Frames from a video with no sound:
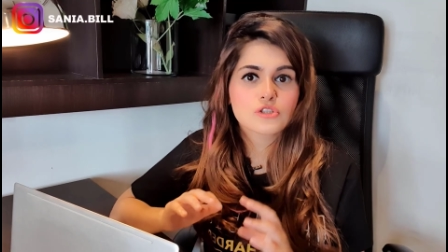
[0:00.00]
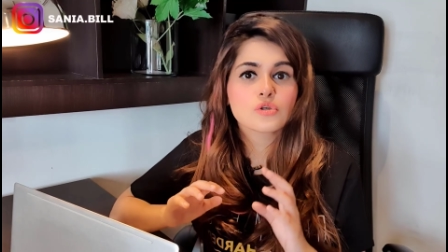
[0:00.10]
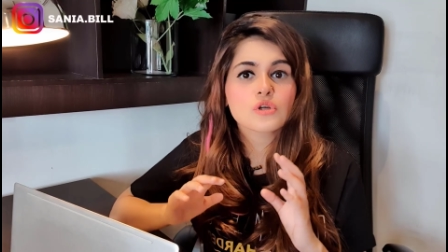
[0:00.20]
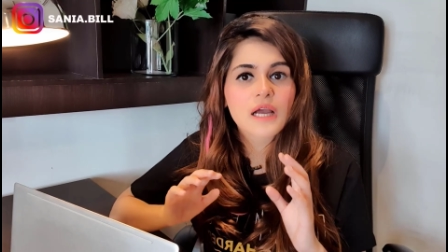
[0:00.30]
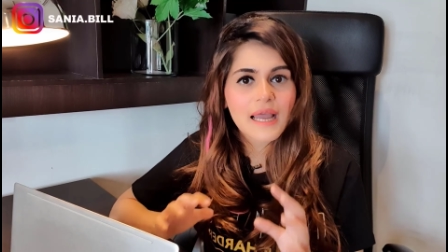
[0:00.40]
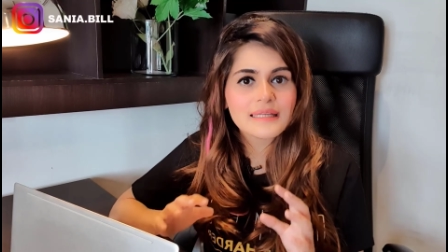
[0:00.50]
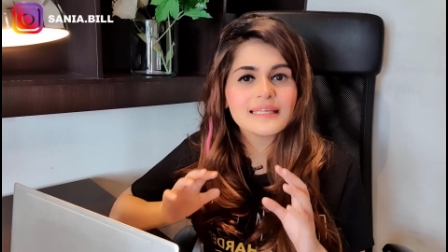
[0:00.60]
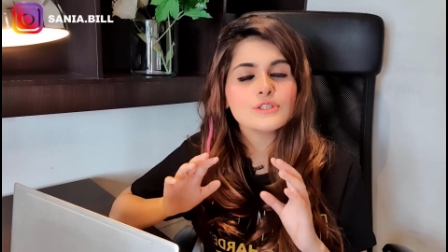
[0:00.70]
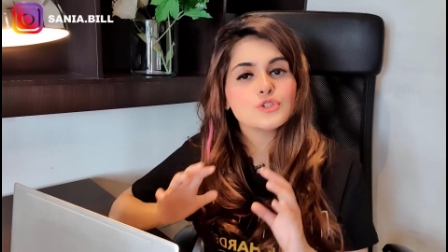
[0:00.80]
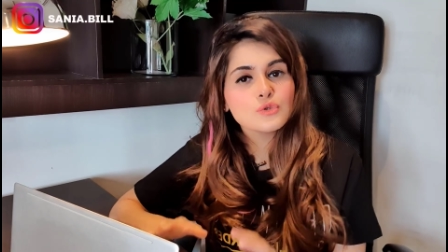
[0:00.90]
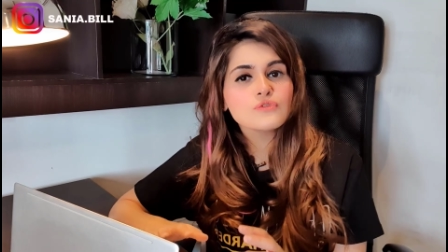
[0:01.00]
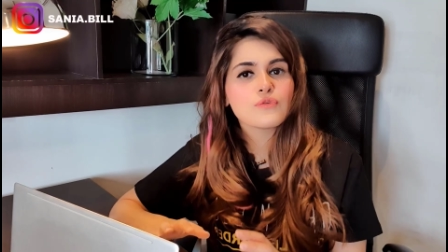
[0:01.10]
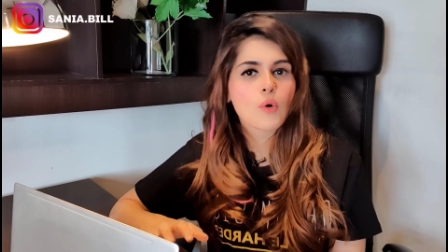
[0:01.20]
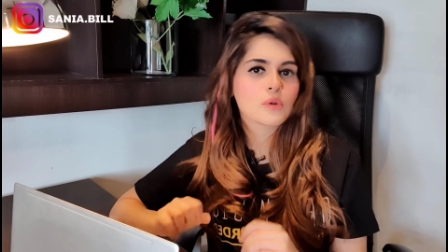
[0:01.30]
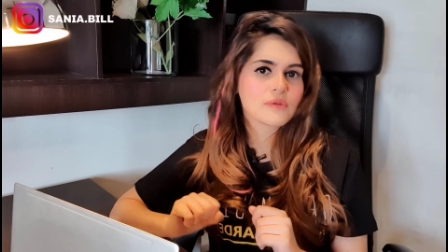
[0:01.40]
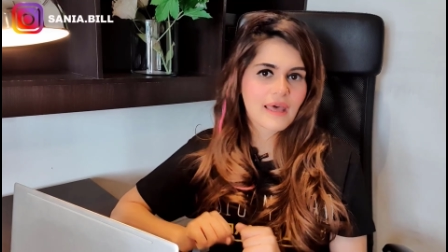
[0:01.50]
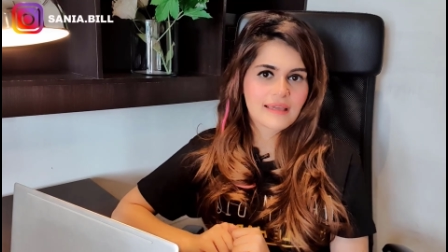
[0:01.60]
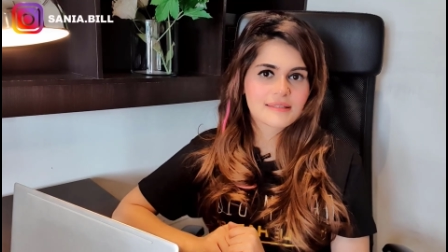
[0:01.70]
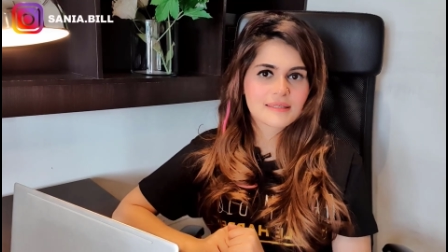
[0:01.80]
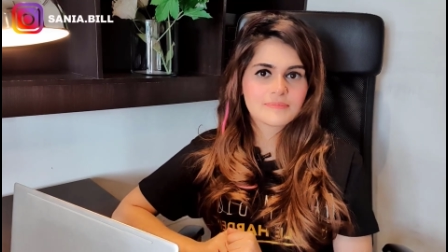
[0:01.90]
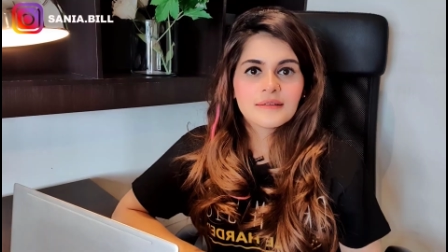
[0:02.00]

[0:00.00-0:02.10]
So kindly do follow that.